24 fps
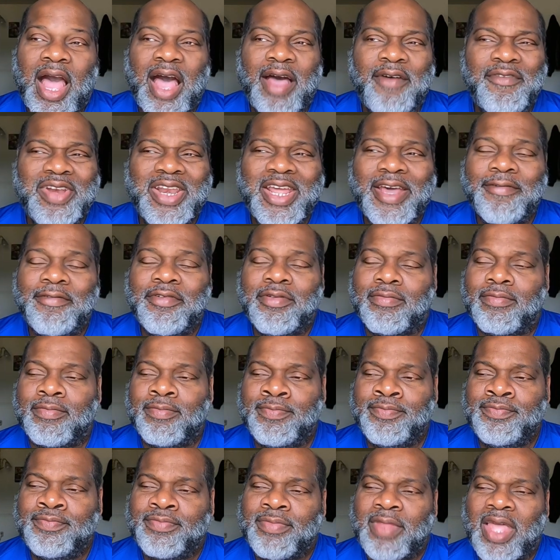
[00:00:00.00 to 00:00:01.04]

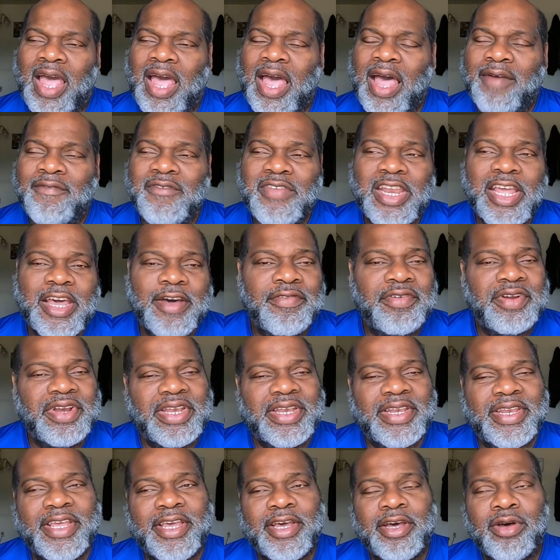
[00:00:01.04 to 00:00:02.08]
I've never
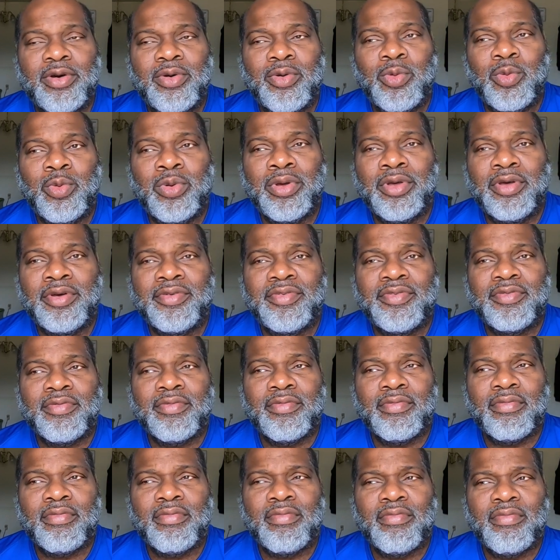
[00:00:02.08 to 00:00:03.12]
dealt with
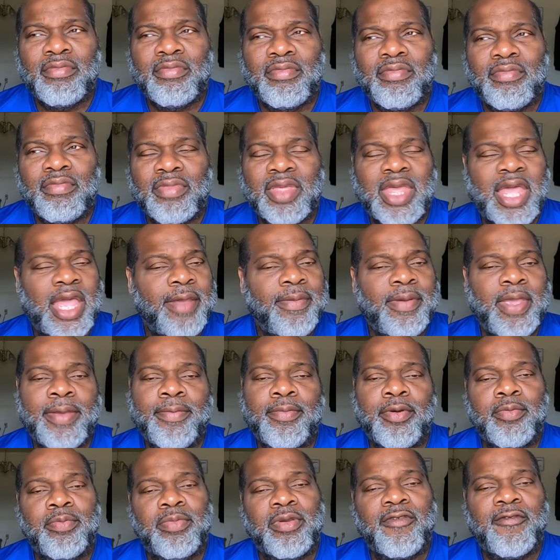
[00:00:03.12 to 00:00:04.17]
gay
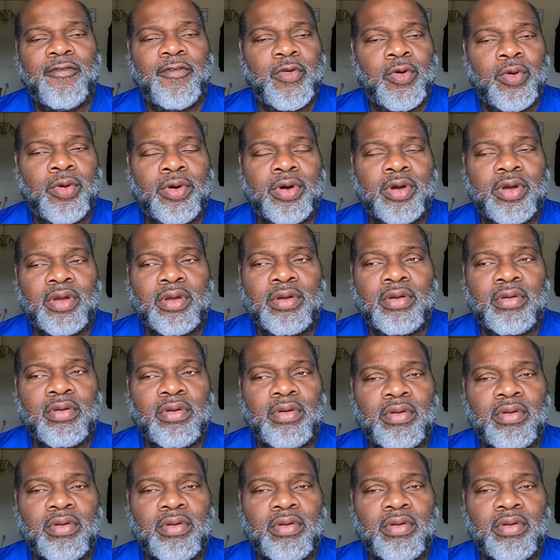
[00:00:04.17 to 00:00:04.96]
people before,